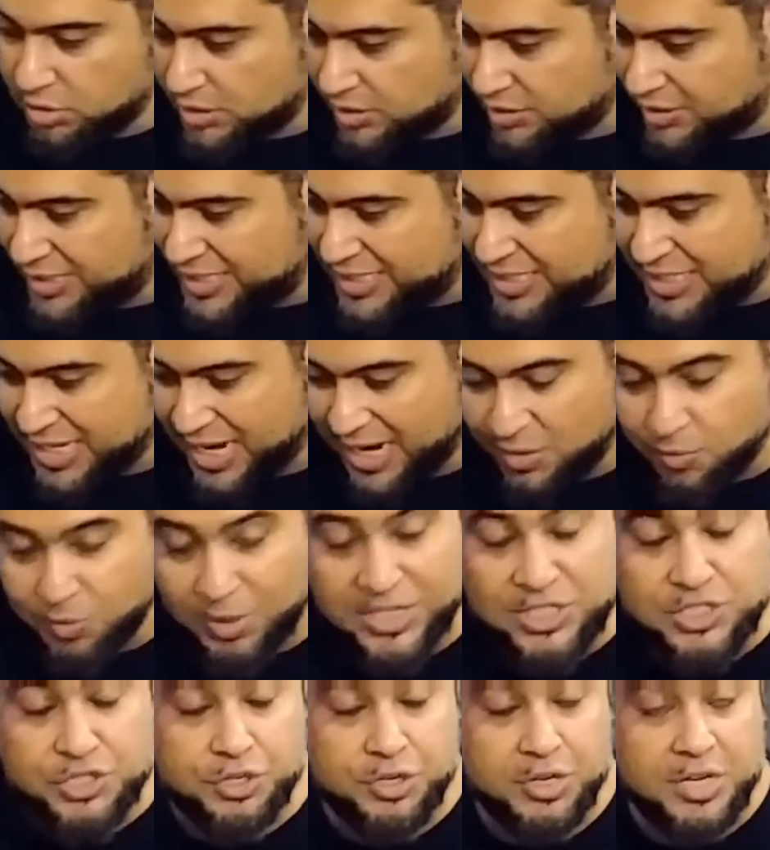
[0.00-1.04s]
these
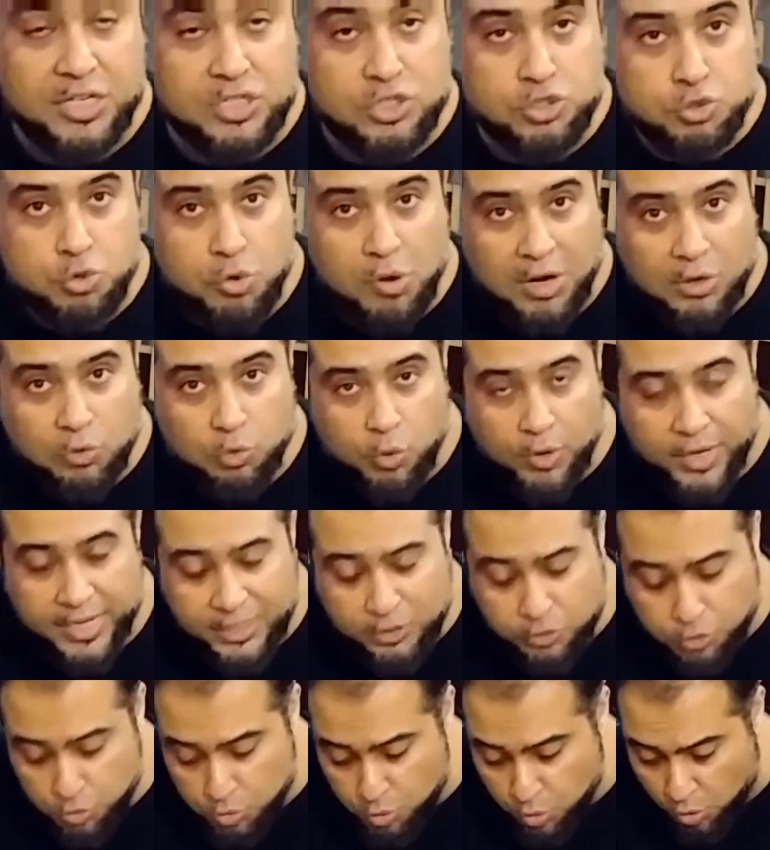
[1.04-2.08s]
adventurers who are going
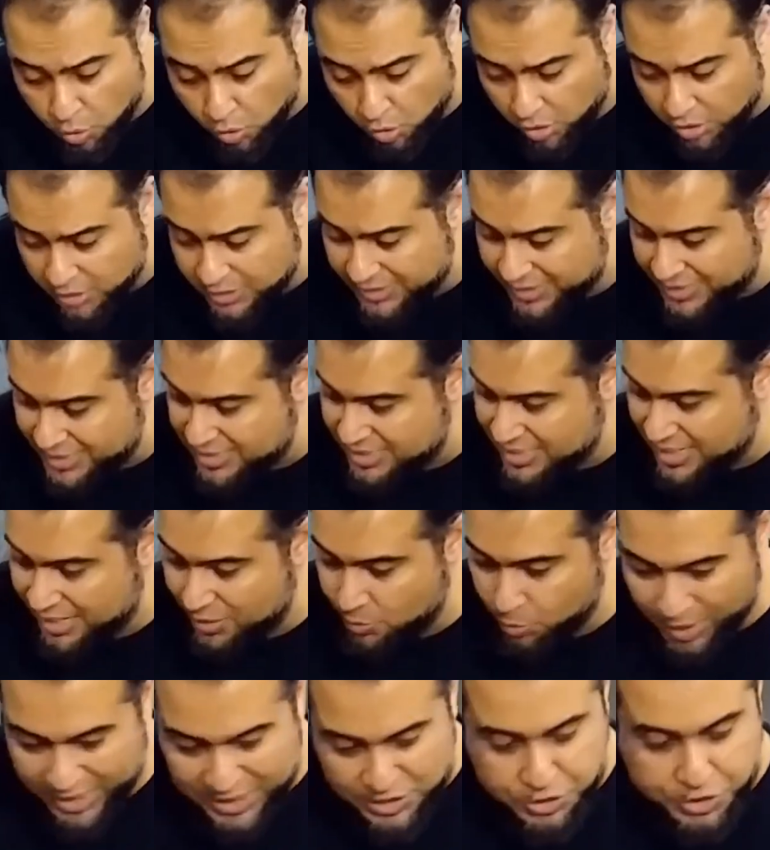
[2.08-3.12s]
to go on this
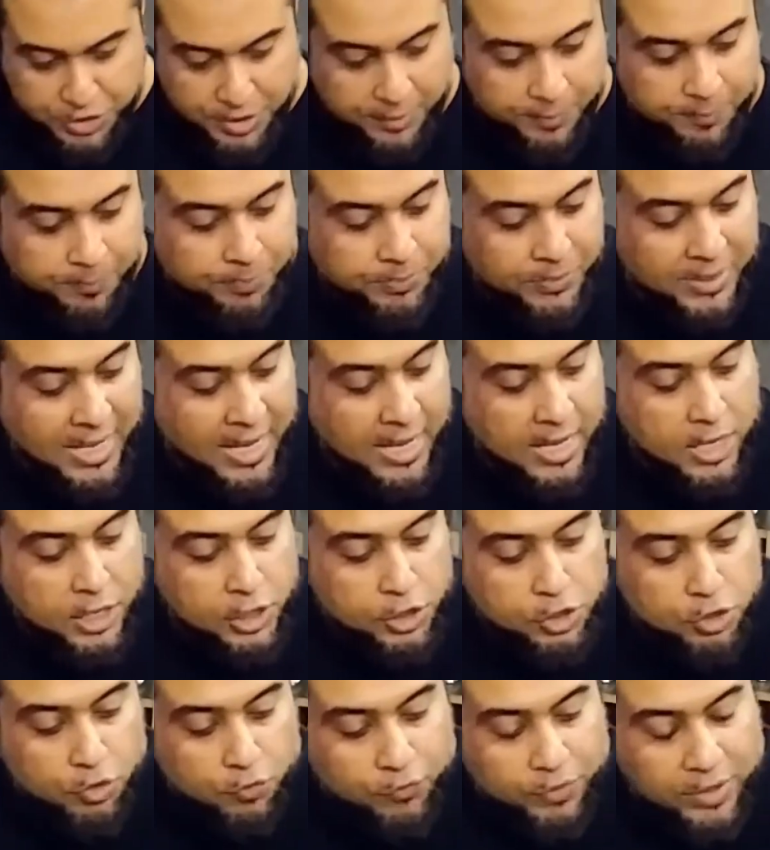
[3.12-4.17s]
adventure,
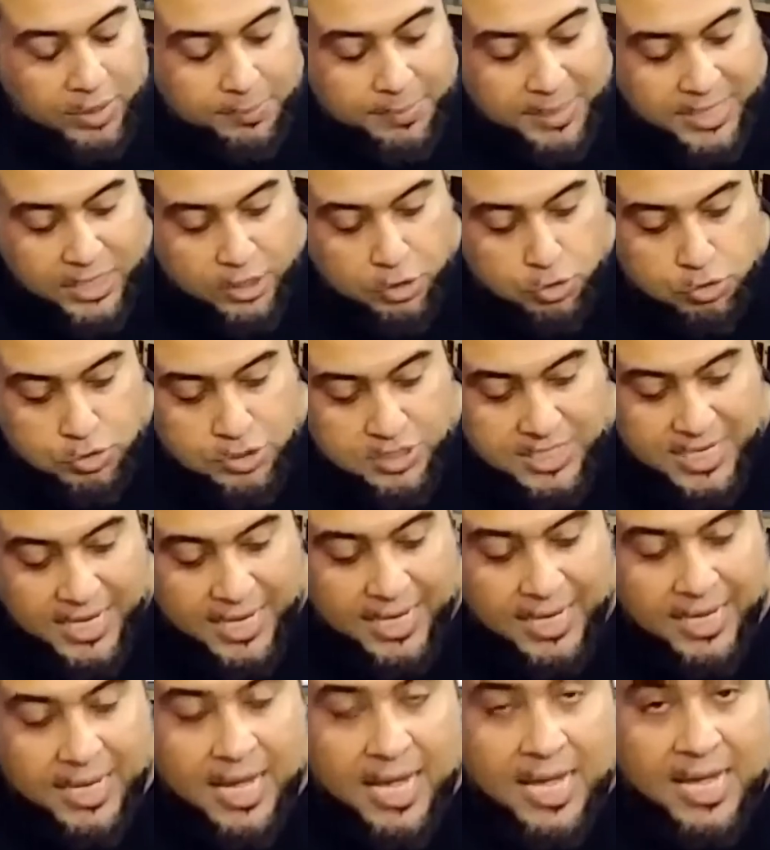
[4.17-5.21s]
you will be
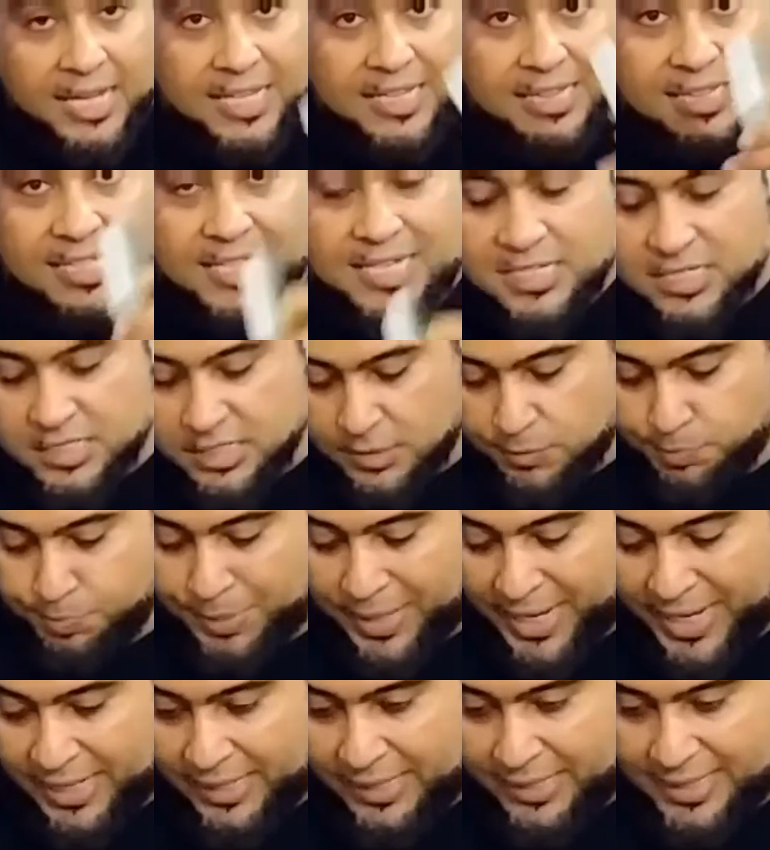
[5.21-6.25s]
using this
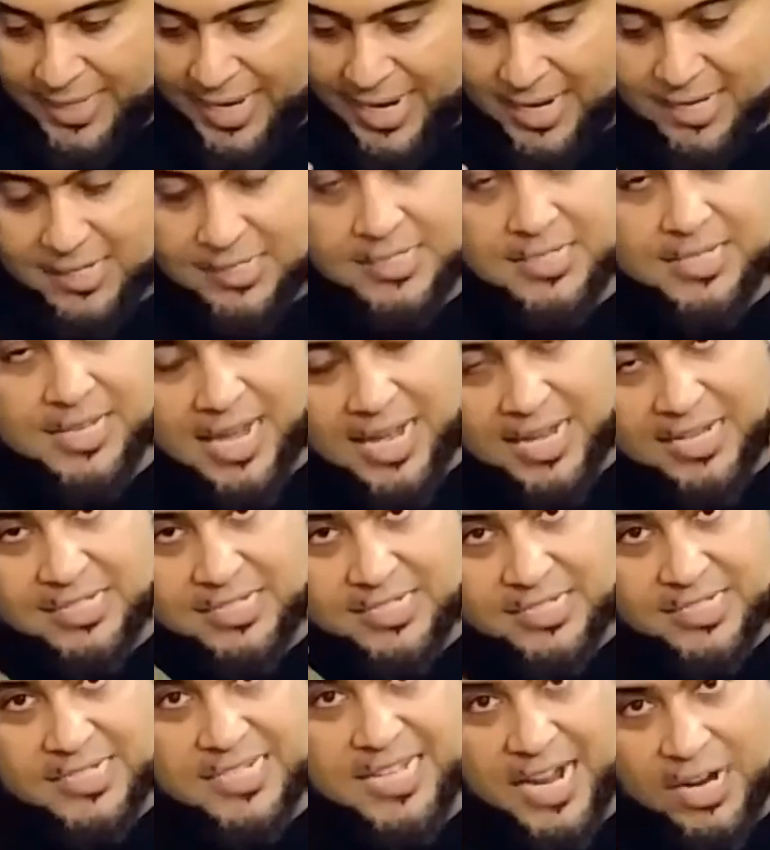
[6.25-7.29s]
big
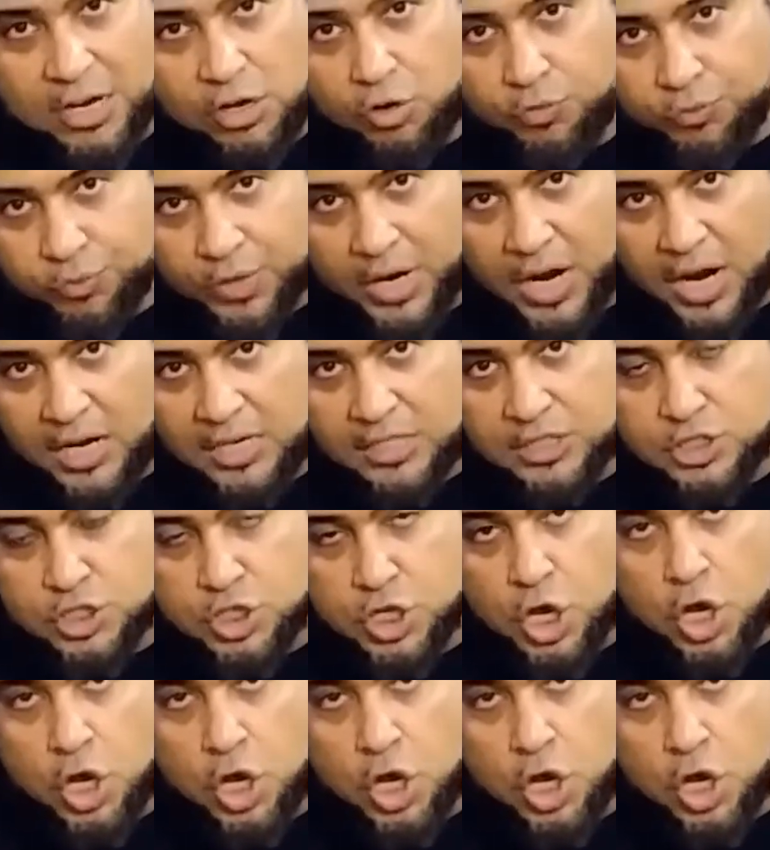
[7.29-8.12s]
tarot-sized deck of cards